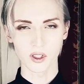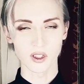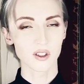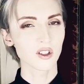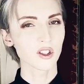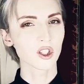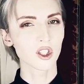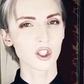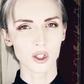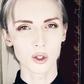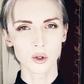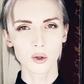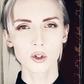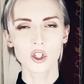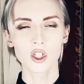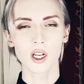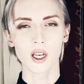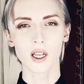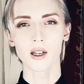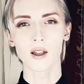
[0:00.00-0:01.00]
It's
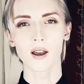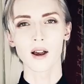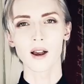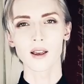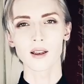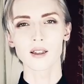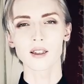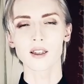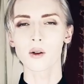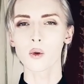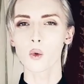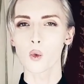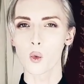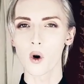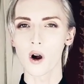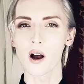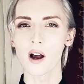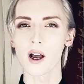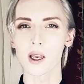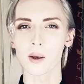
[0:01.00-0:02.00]
huge, and I get
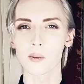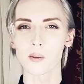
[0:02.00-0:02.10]
why,